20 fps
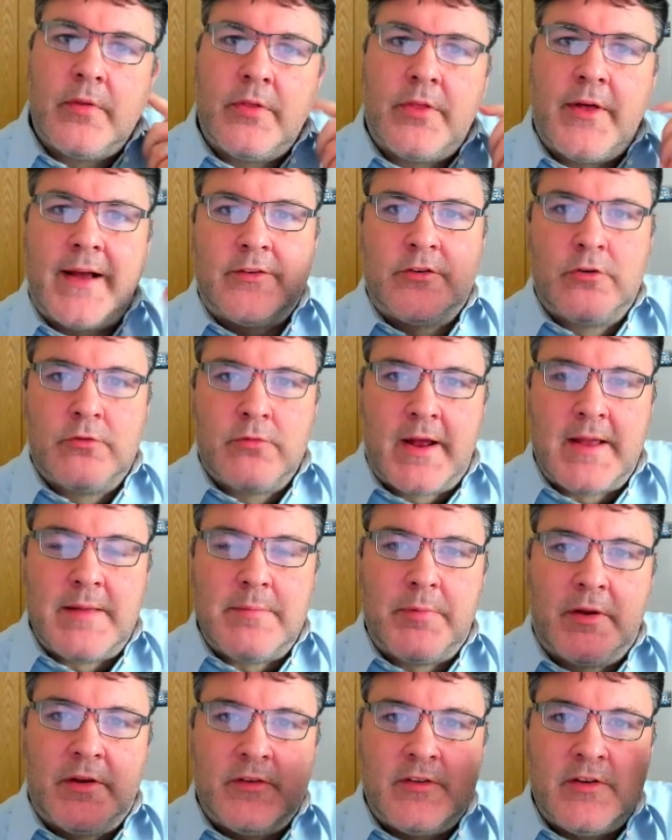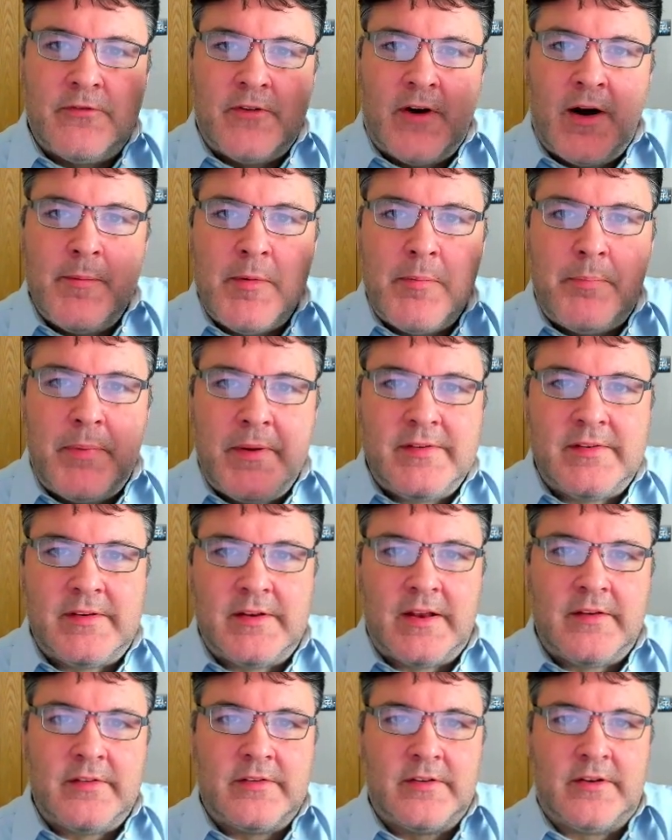That's great because if I'm a
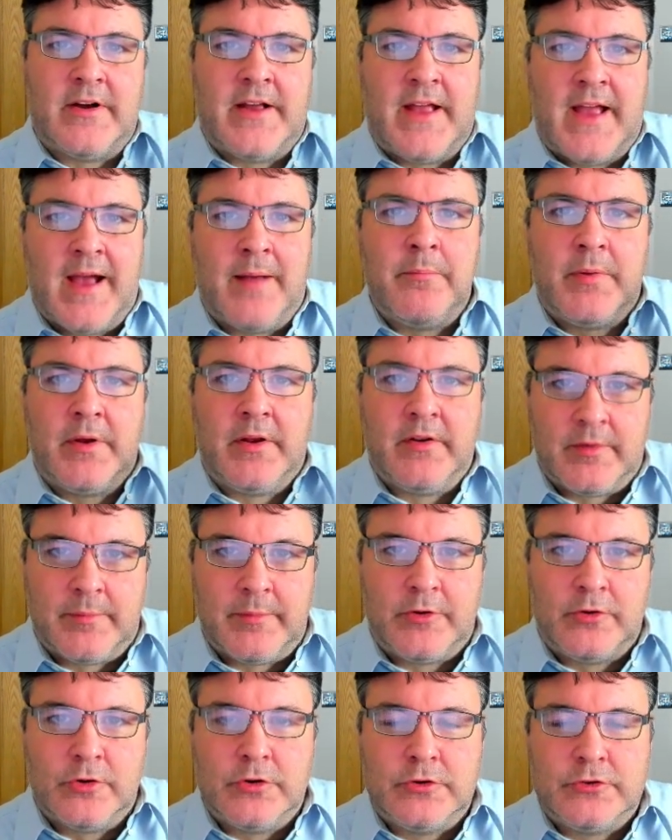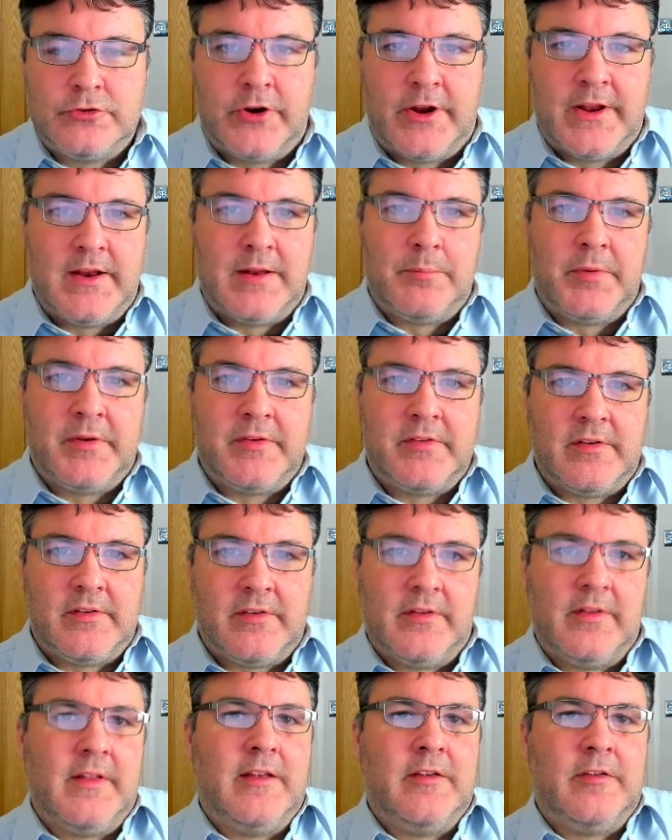business, and I am because I'm a dog training business
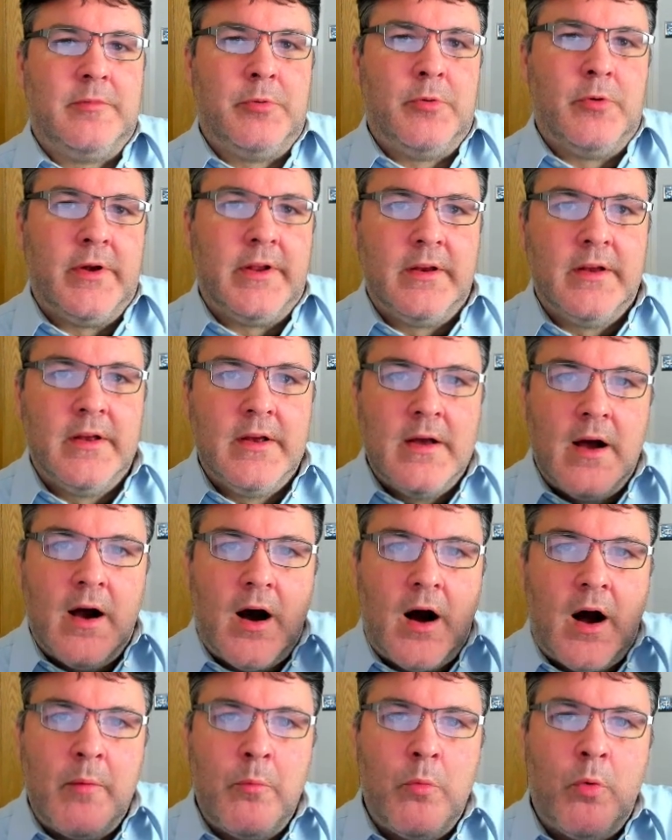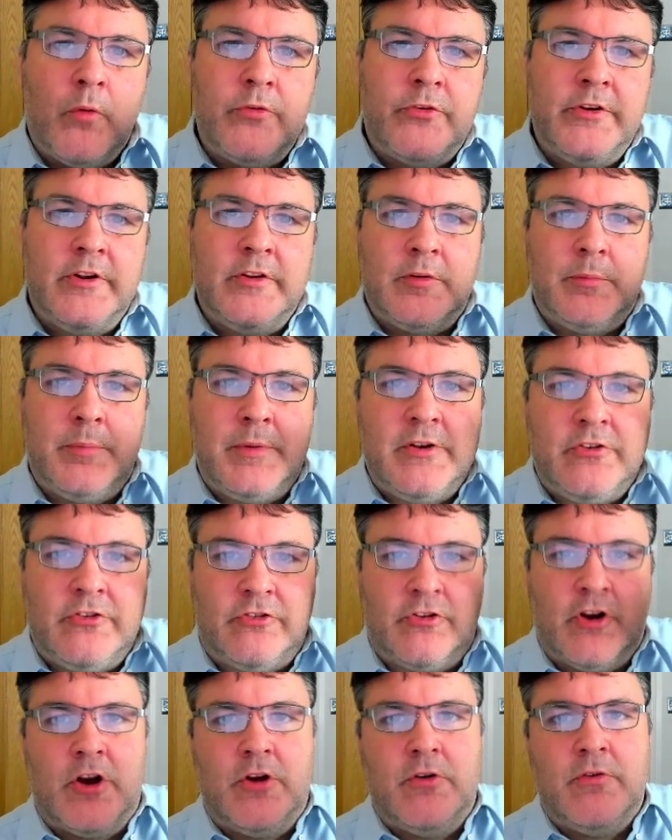at this point, I'm wanting to be
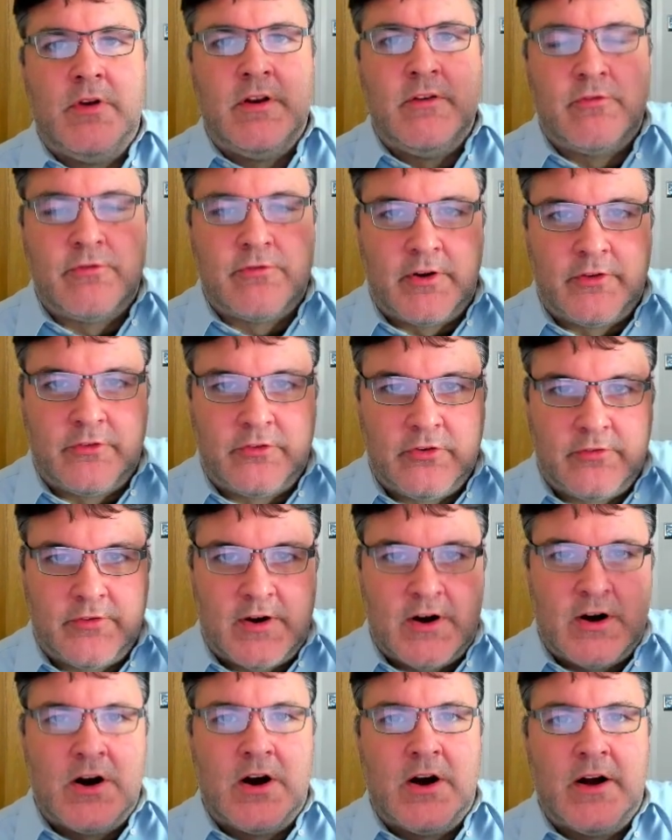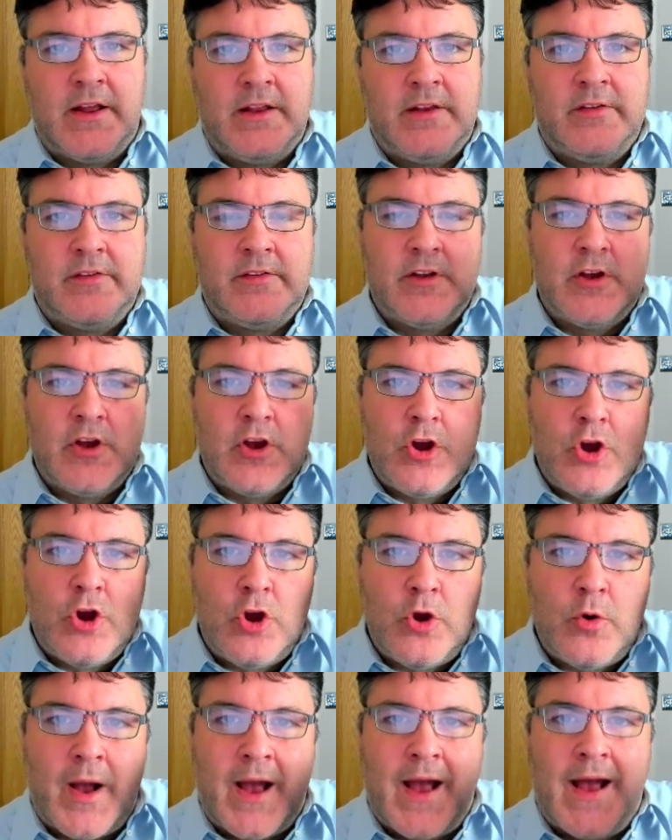shown in front of eyes
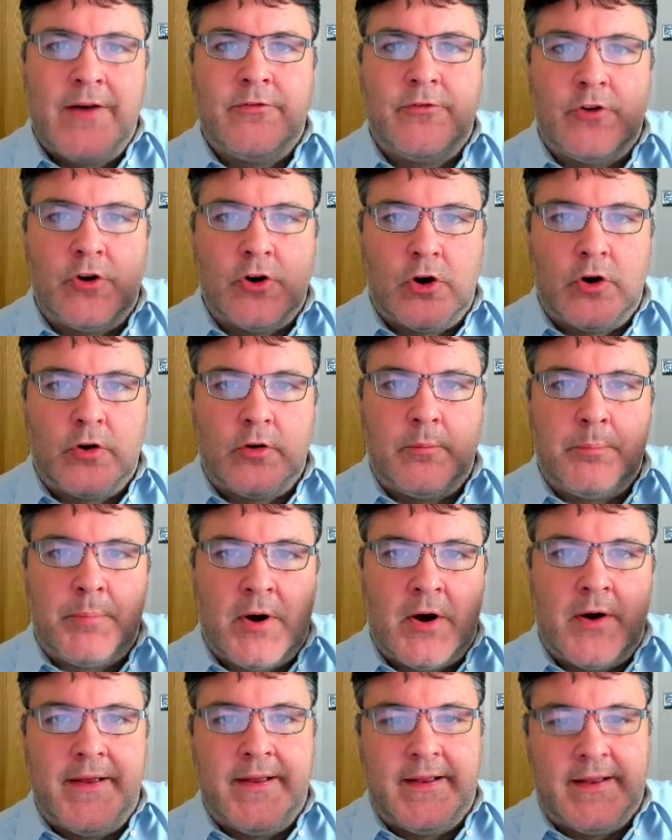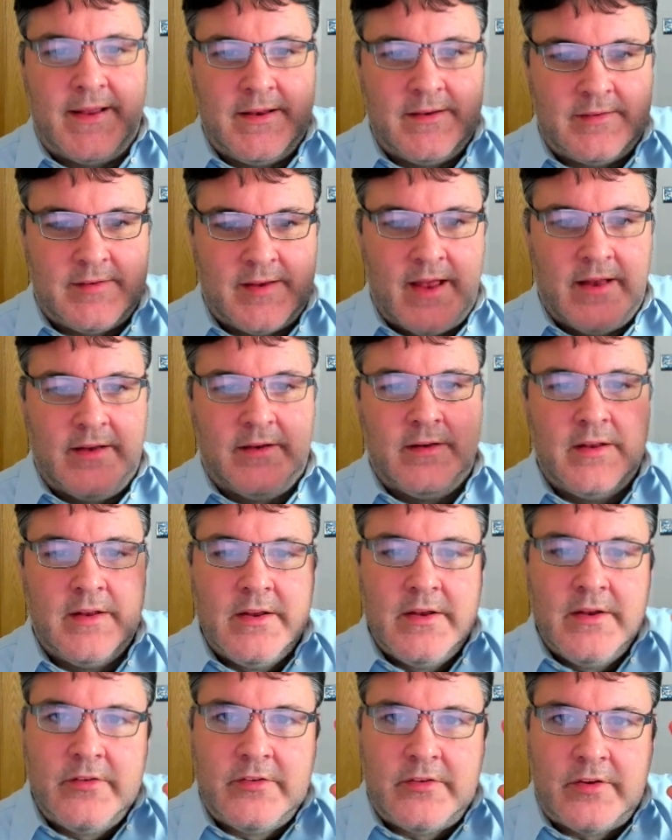who have got buying intent.
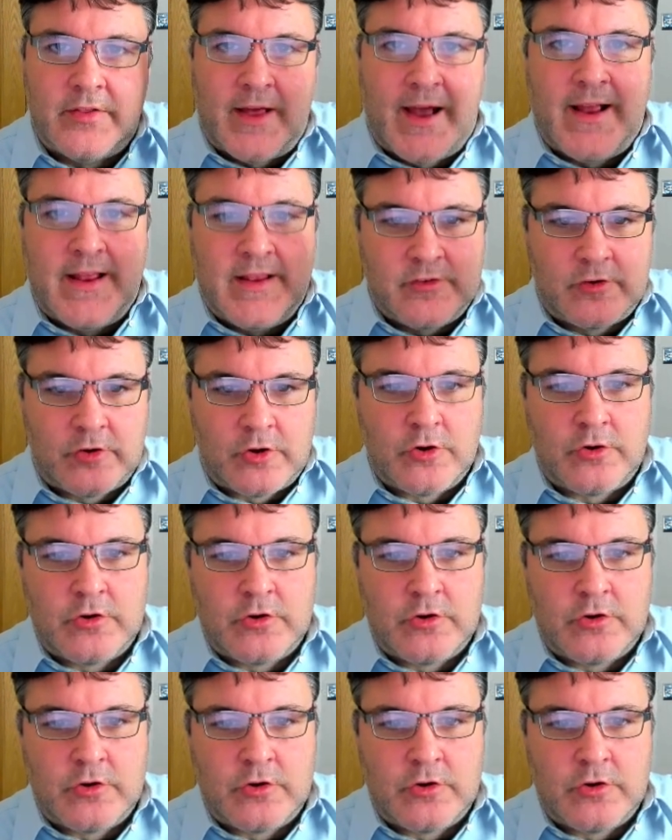So that is good